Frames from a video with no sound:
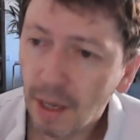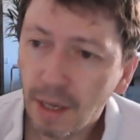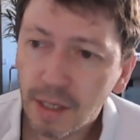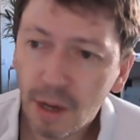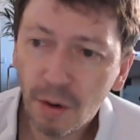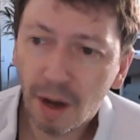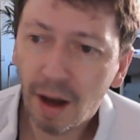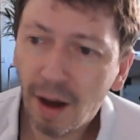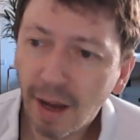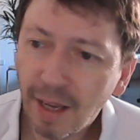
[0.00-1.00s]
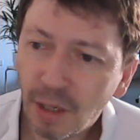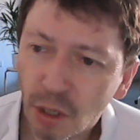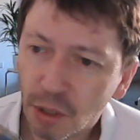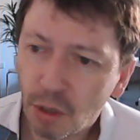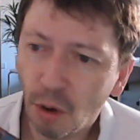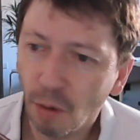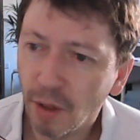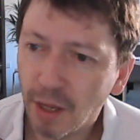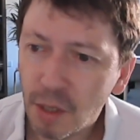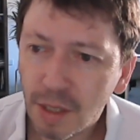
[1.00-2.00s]
So I just got
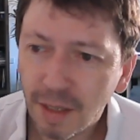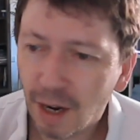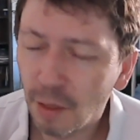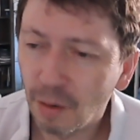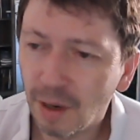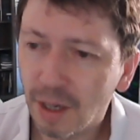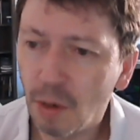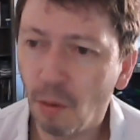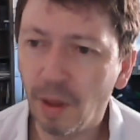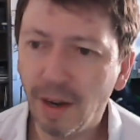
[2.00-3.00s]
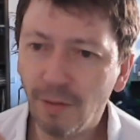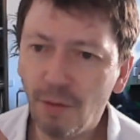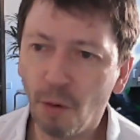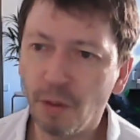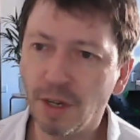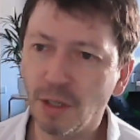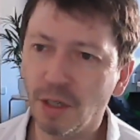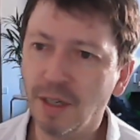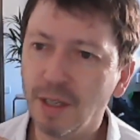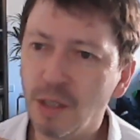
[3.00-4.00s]
this. I thought, oh, go on then, 4th edition.
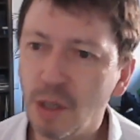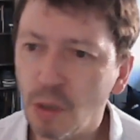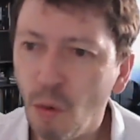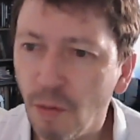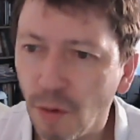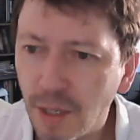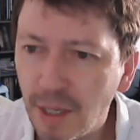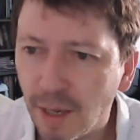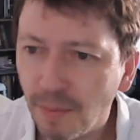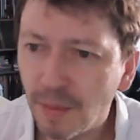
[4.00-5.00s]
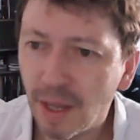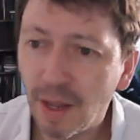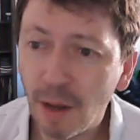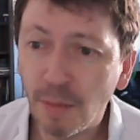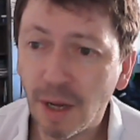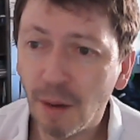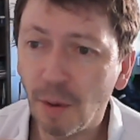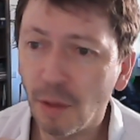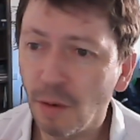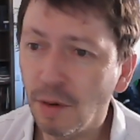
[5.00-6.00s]
It's awful, isn't it? And I opened it up and I
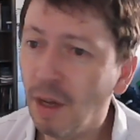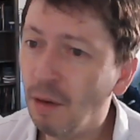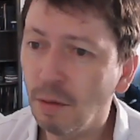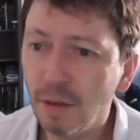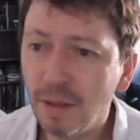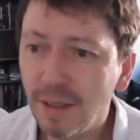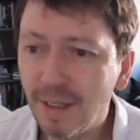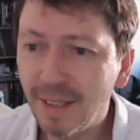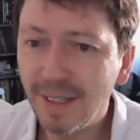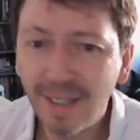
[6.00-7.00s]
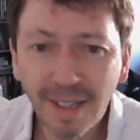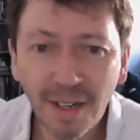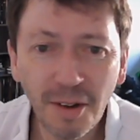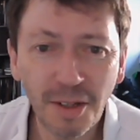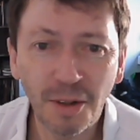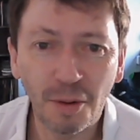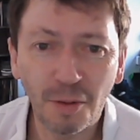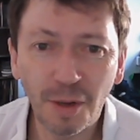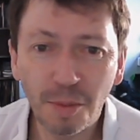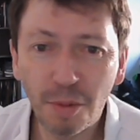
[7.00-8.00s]
thought, no, it's not
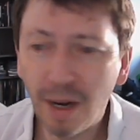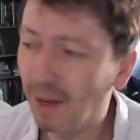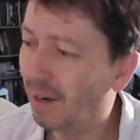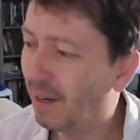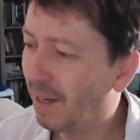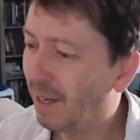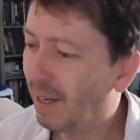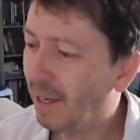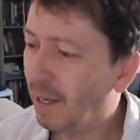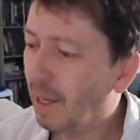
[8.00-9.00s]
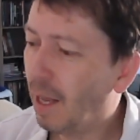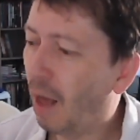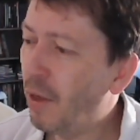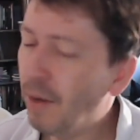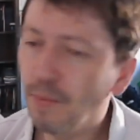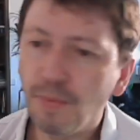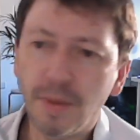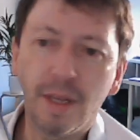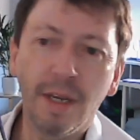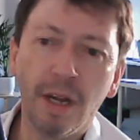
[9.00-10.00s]
awful. It's brilliant. I think,
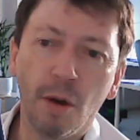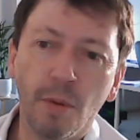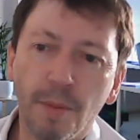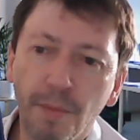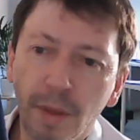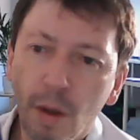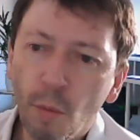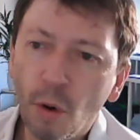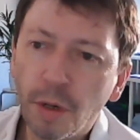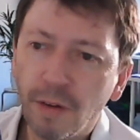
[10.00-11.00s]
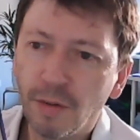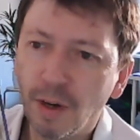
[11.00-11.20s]
you know, we're all different,